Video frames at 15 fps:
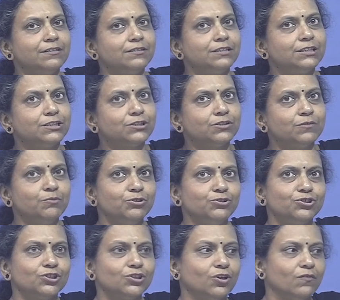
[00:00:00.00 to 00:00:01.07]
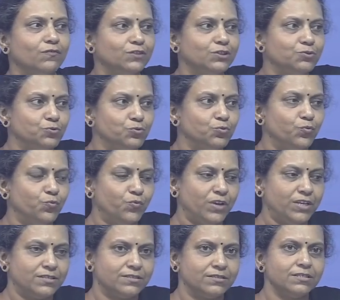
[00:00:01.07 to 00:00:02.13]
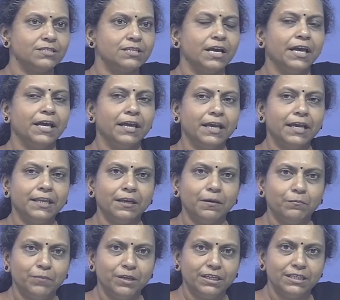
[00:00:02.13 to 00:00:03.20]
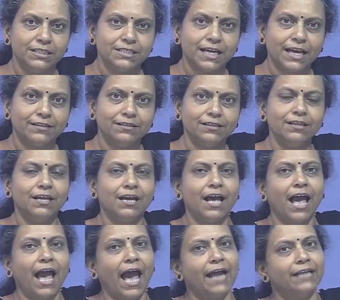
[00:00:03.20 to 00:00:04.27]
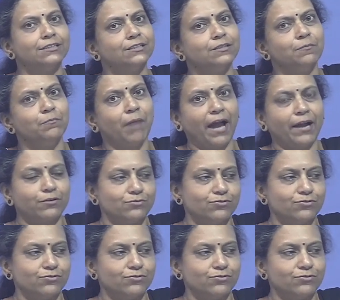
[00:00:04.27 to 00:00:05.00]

the distribution of the two phases in a mini channel and a macro